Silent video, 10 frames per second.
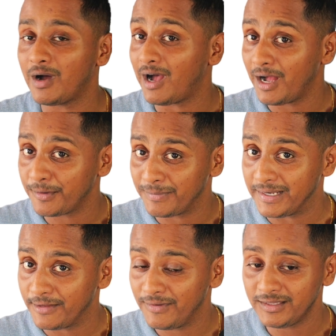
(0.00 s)
are
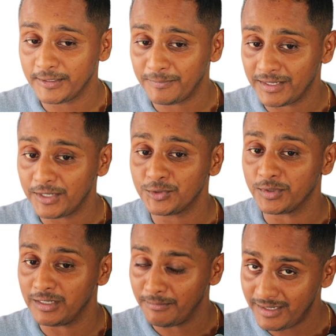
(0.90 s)
believing that parents
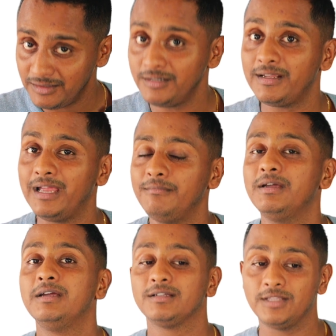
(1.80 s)
should limit the time
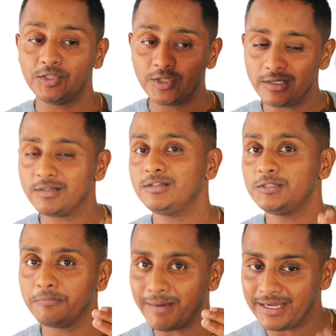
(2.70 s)
the children
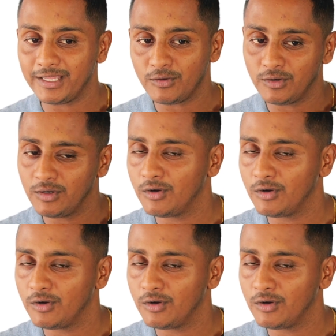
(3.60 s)
spending